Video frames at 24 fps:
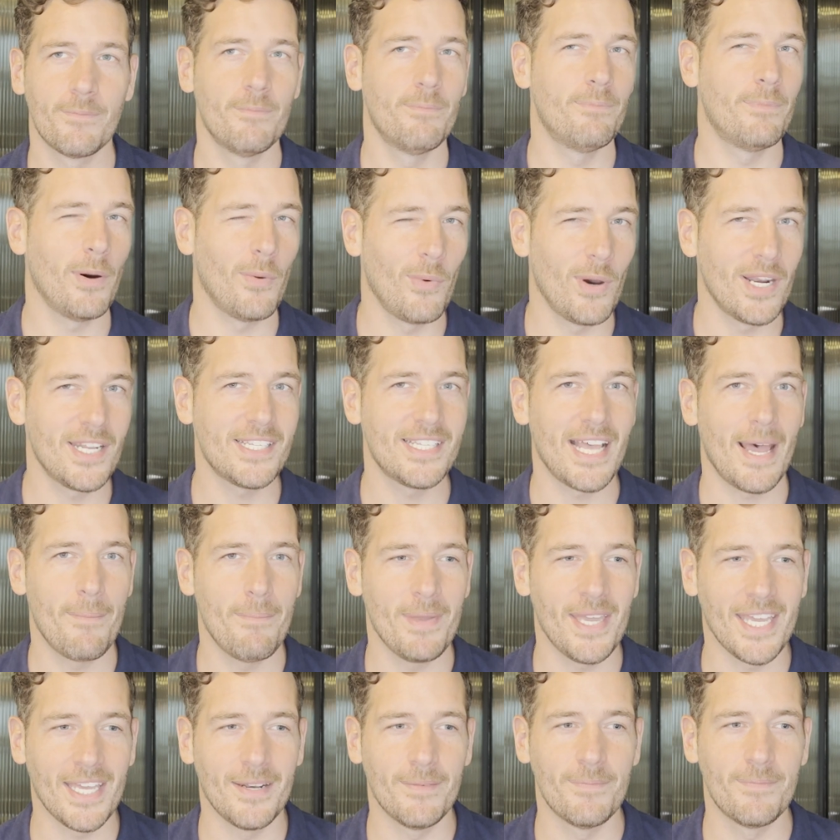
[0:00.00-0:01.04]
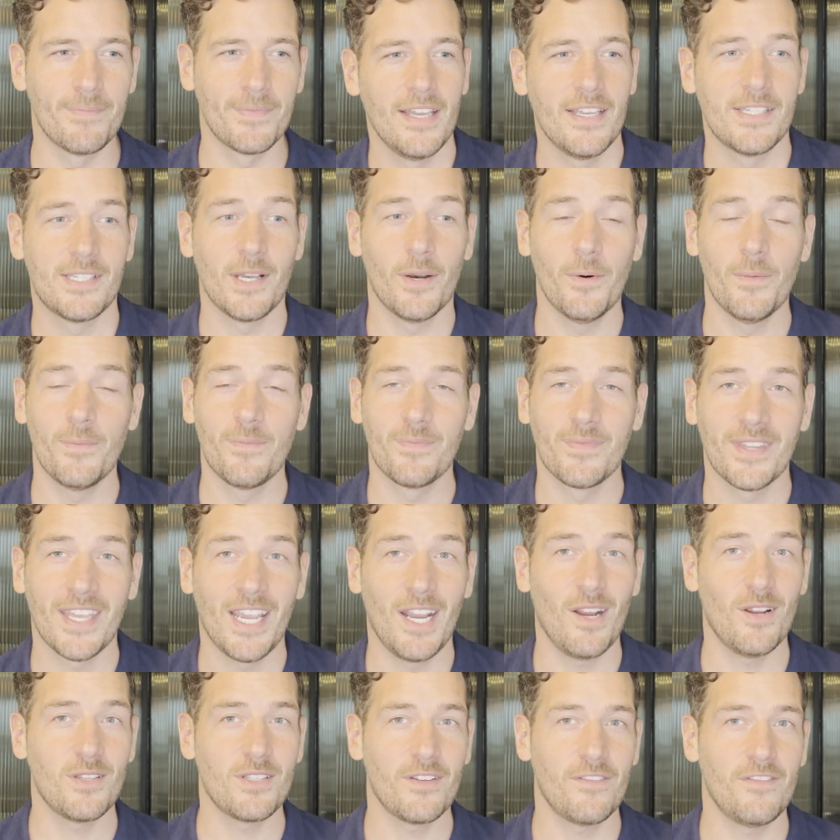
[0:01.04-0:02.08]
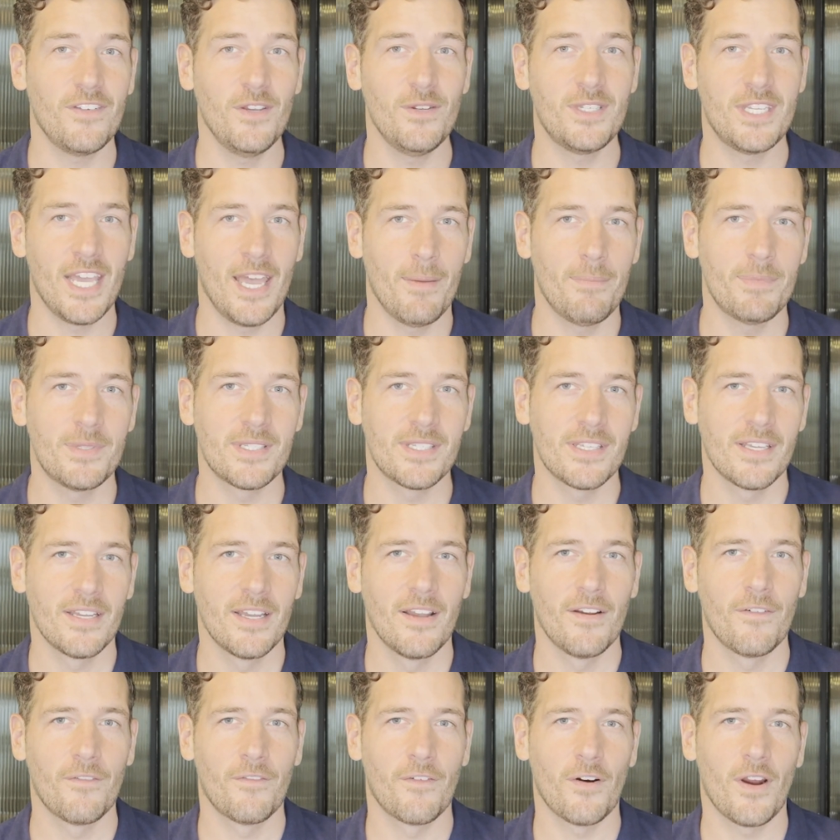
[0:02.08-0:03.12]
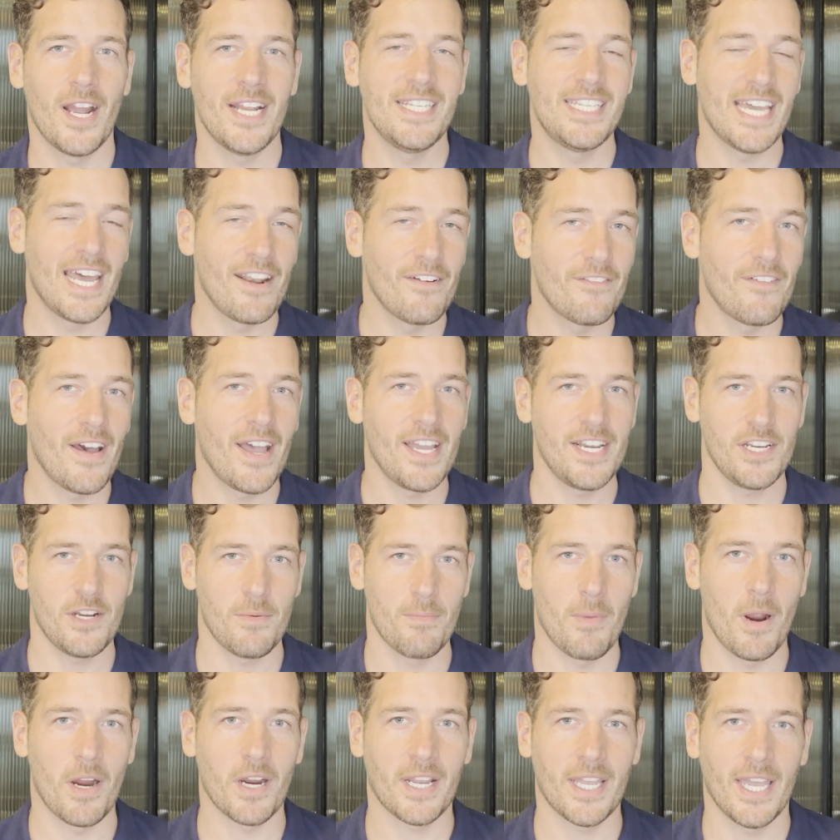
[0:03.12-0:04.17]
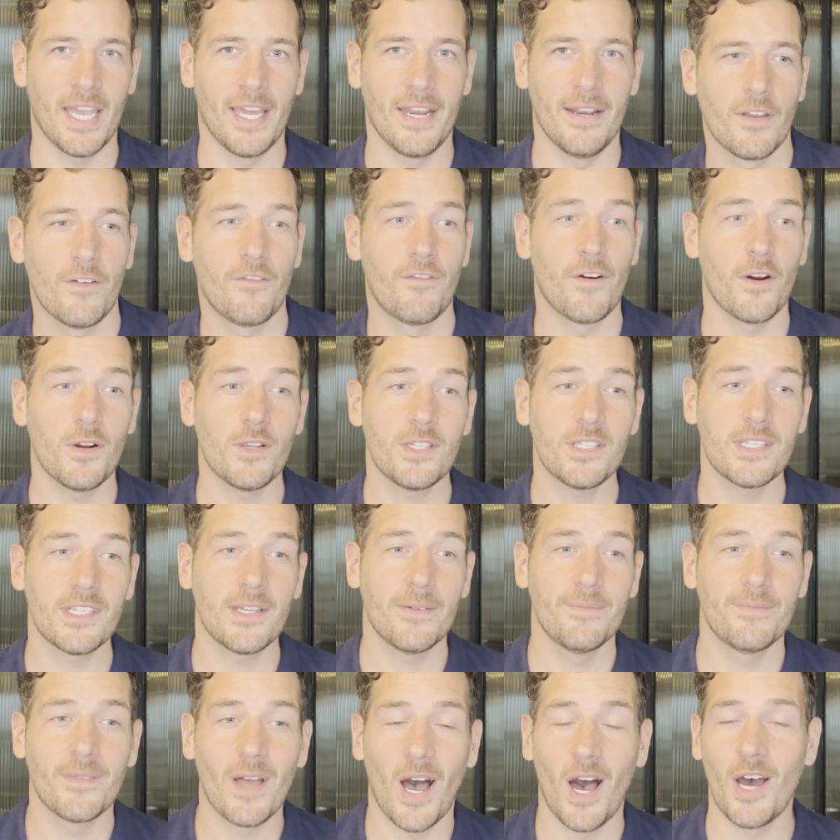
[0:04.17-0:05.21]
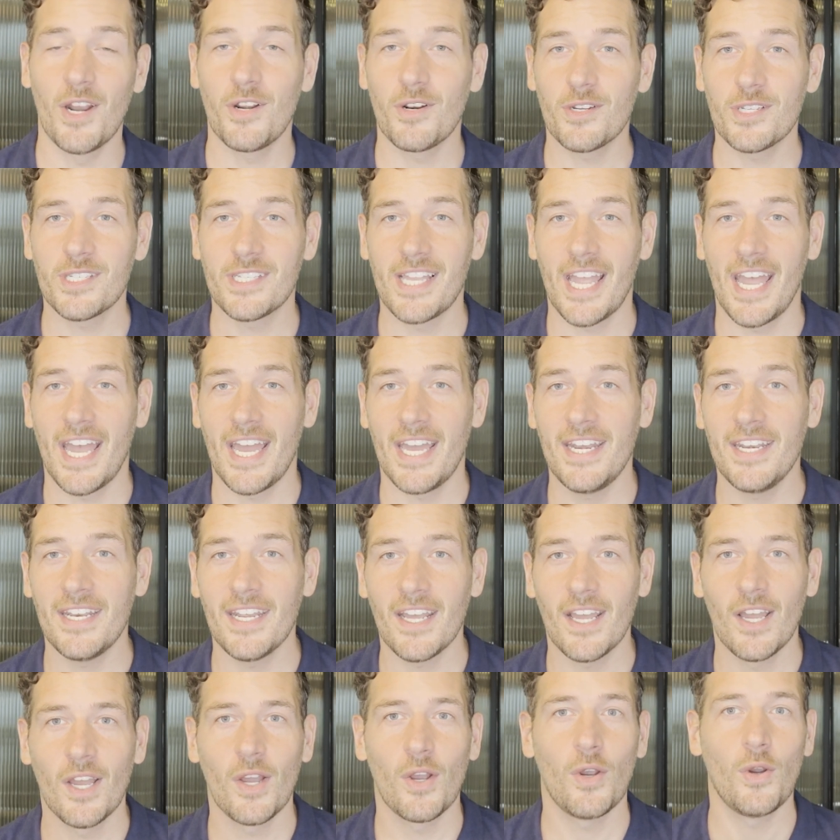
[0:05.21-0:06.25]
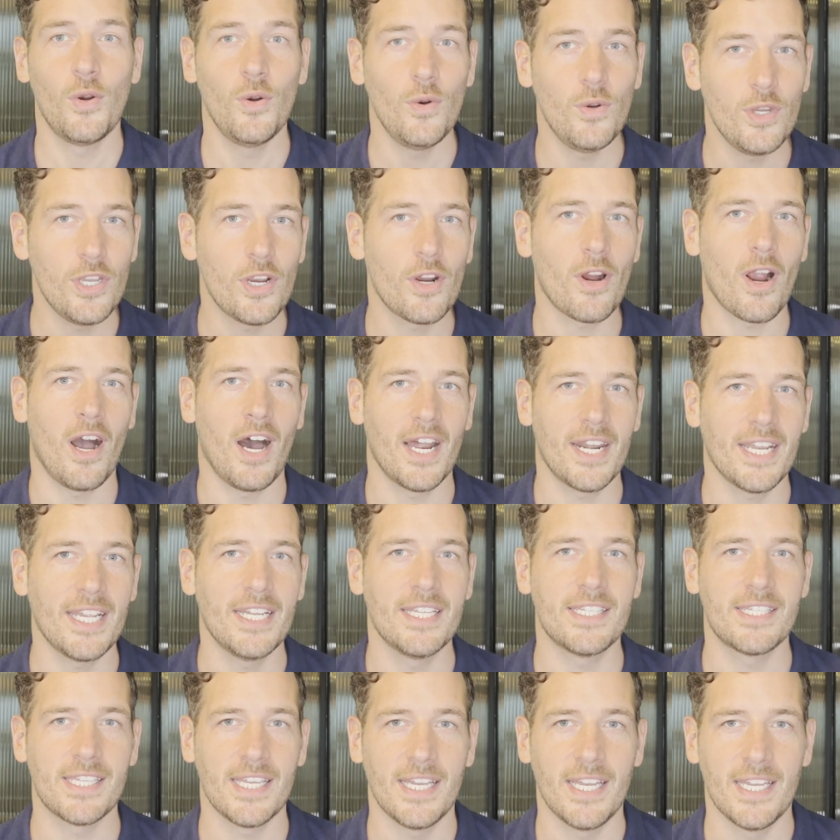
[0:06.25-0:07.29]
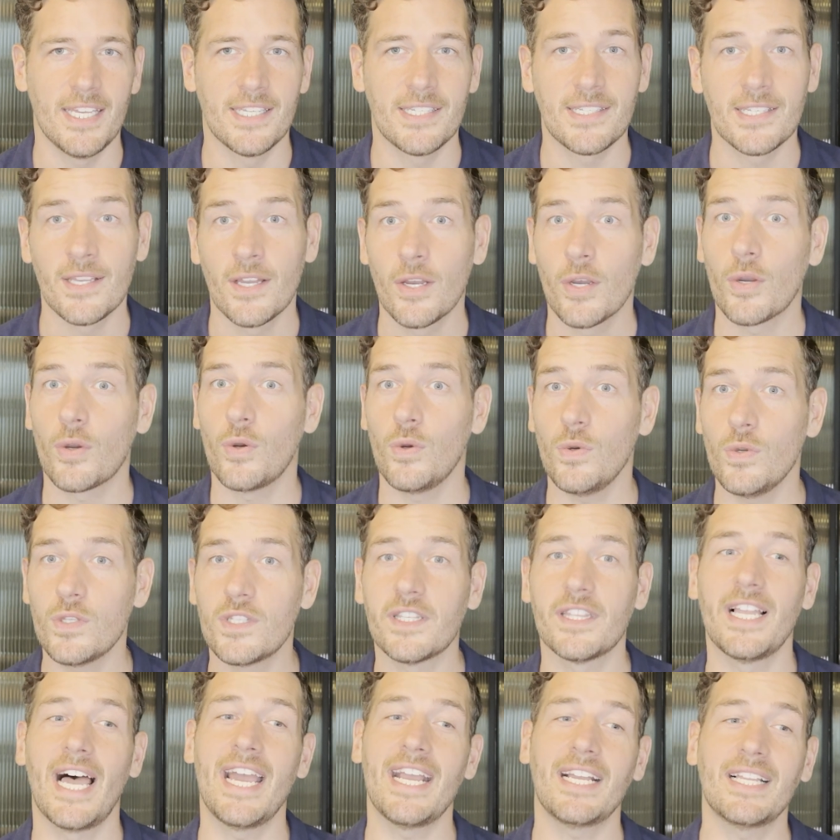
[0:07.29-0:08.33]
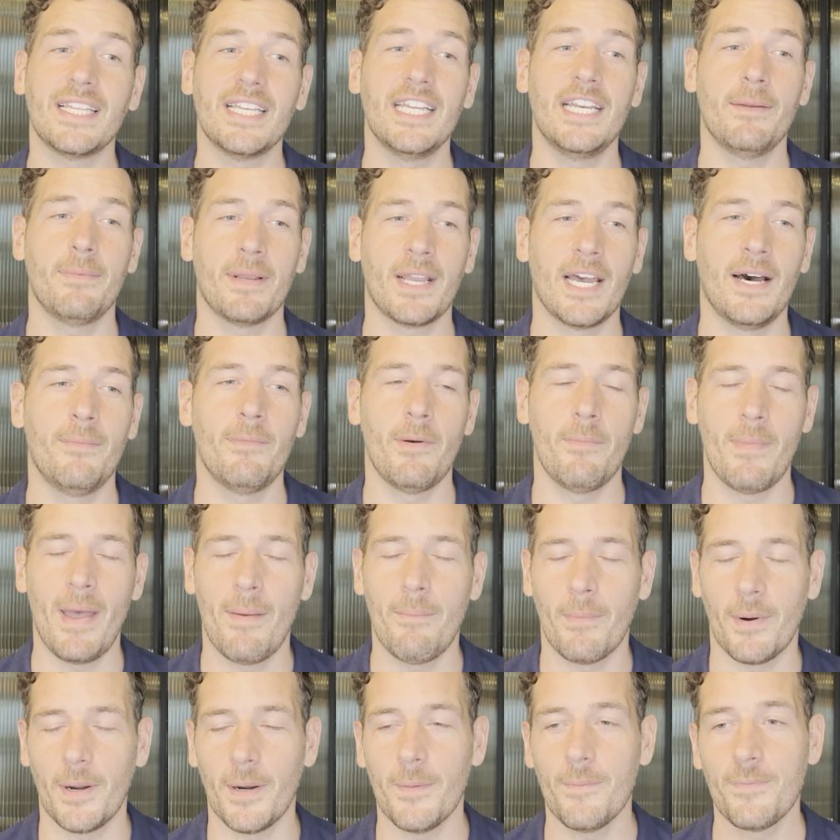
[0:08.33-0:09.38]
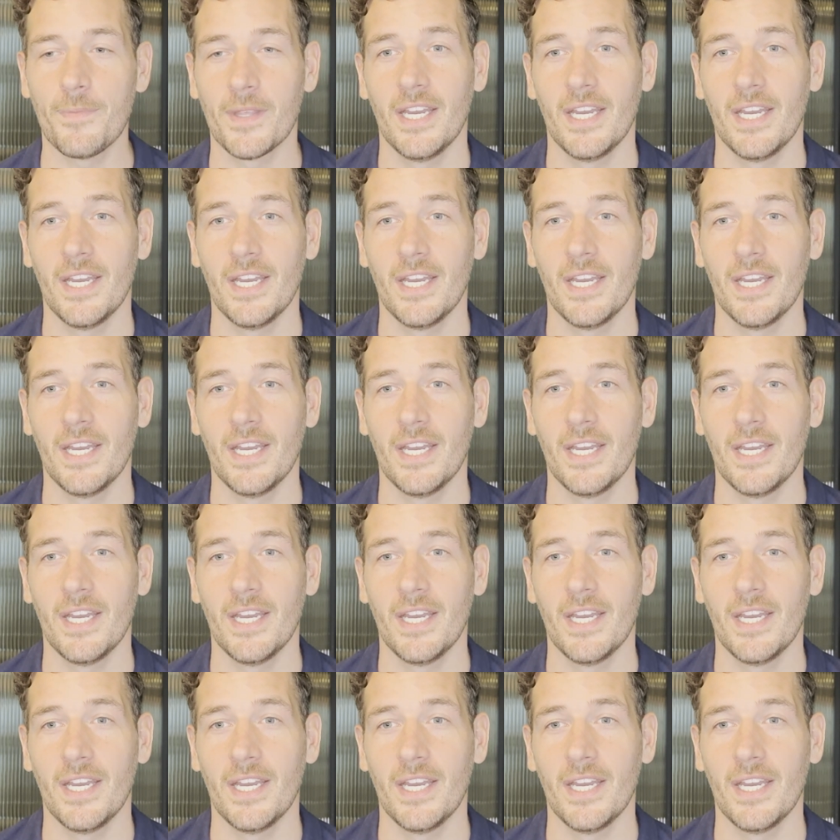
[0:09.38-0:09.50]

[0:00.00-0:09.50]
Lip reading: But what does that mean? So here's a few tips for identifying your market. First, understand who your audience is, who's likely to become a member.